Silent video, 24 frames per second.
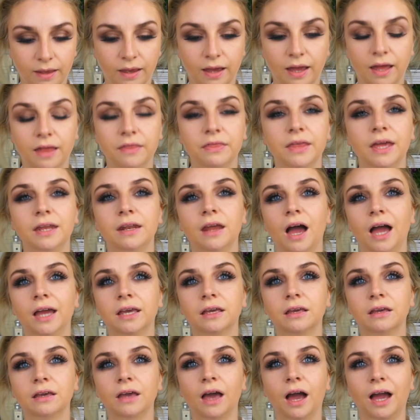And then
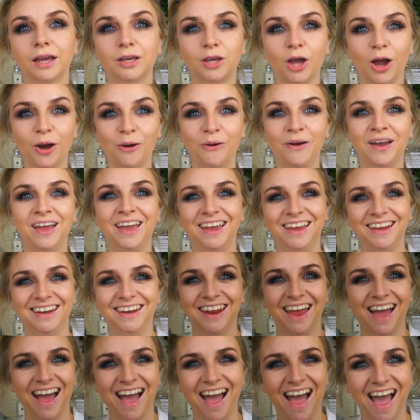I go in
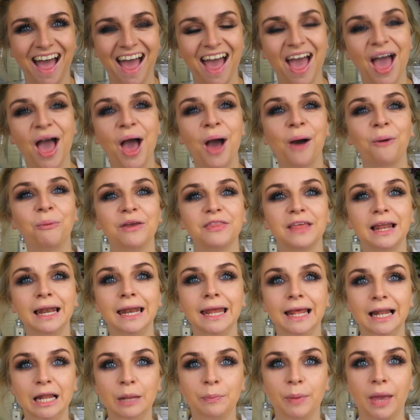with a
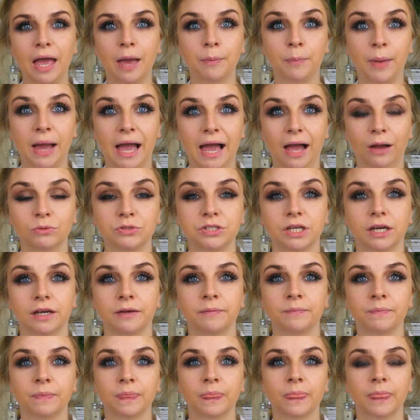little bit of
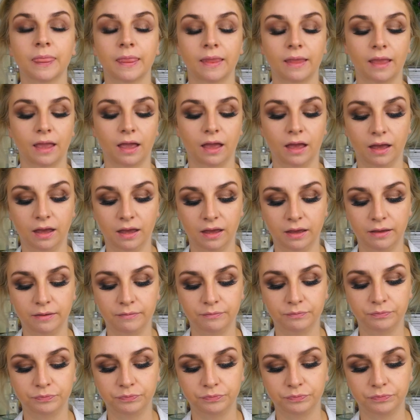powder.
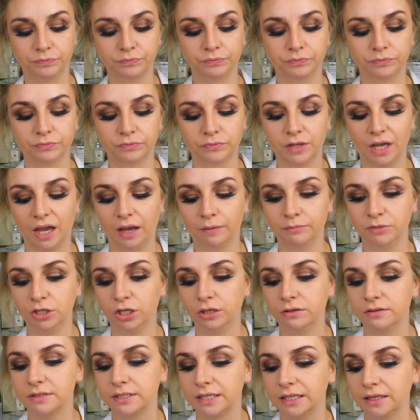I'm
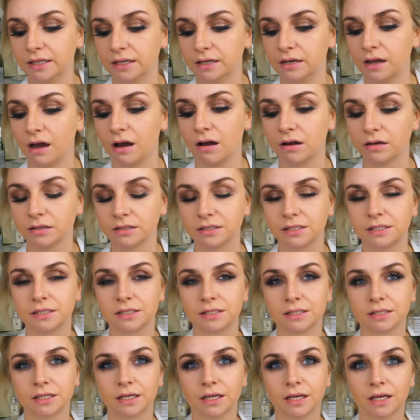using the
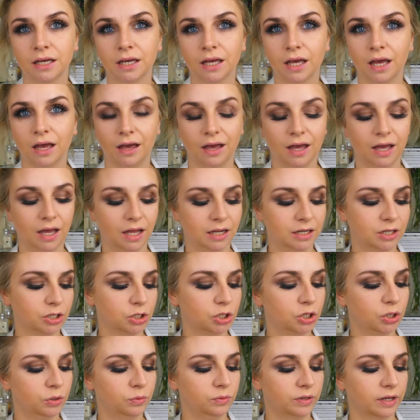NARS
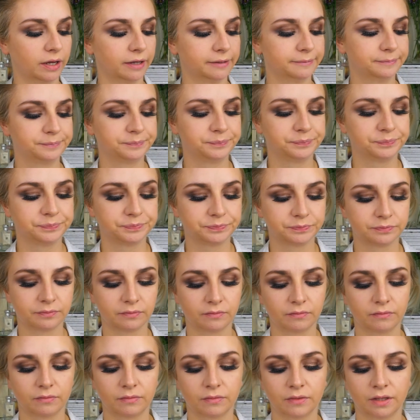Laguna,
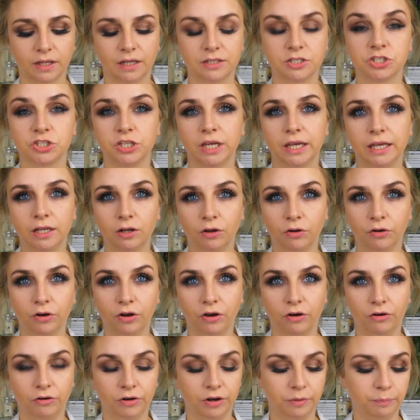just taking it
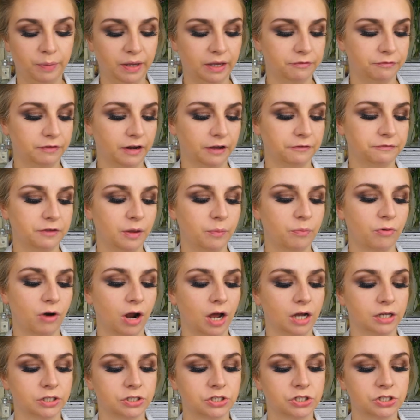on a big fluffy
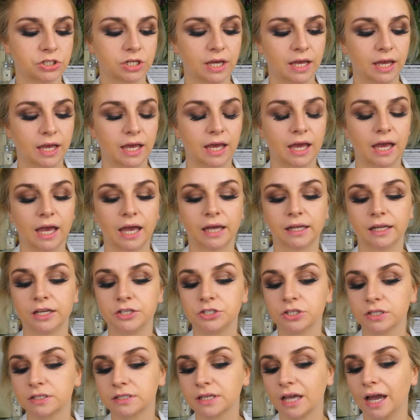brush, and I
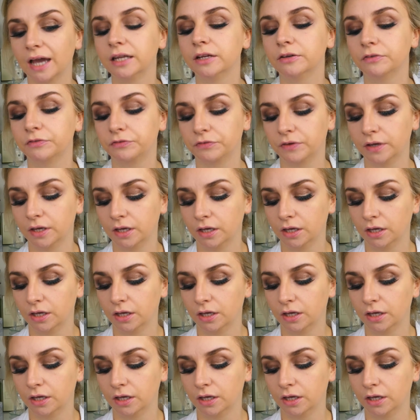just kind of